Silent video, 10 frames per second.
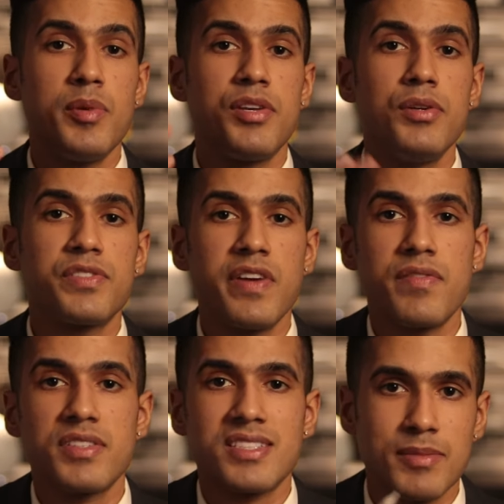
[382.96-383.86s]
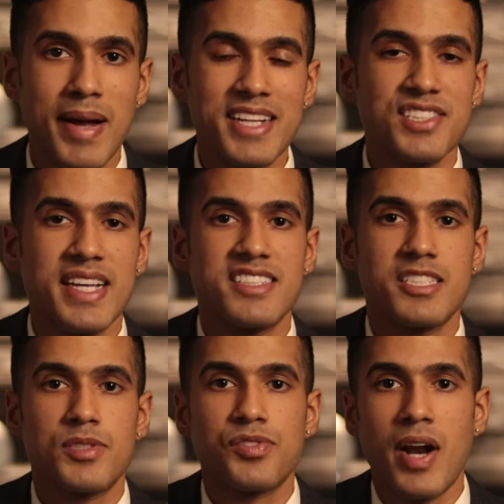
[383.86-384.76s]
Do me a huge favor, smash that
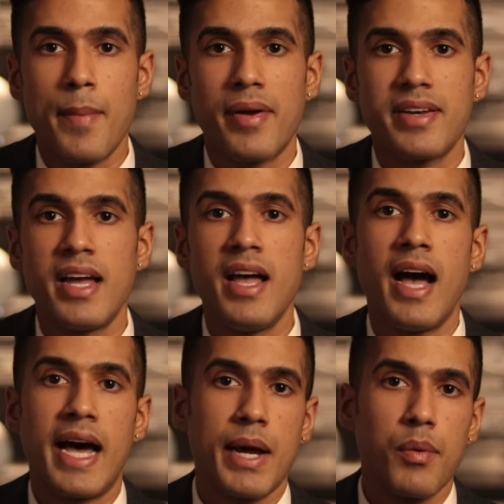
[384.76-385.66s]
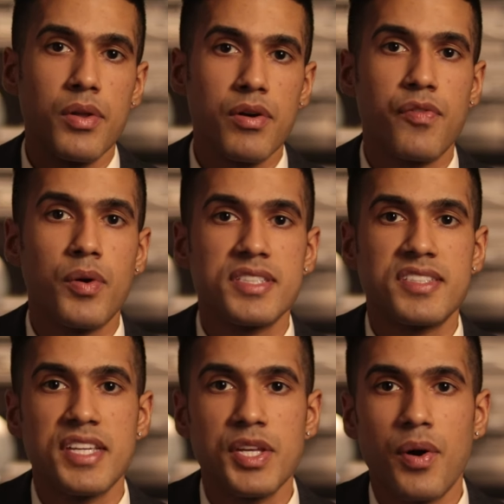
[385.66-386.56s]
subscribe button, and I will look forward to
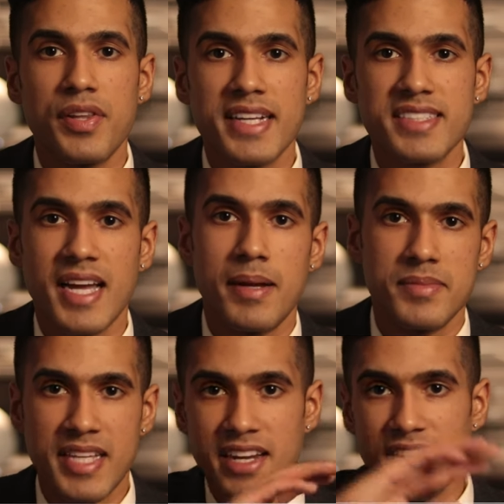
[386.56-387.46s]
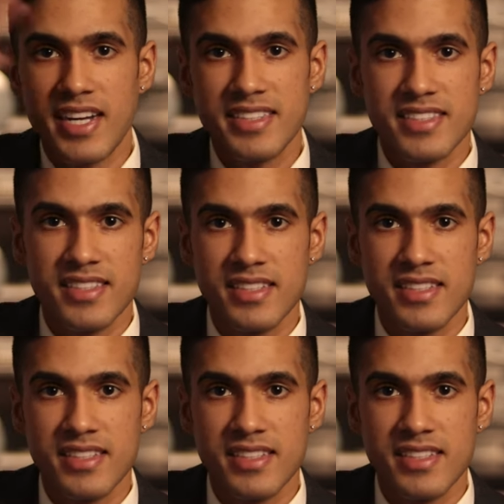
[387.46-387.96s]
seeing you all next time. Take care, guys.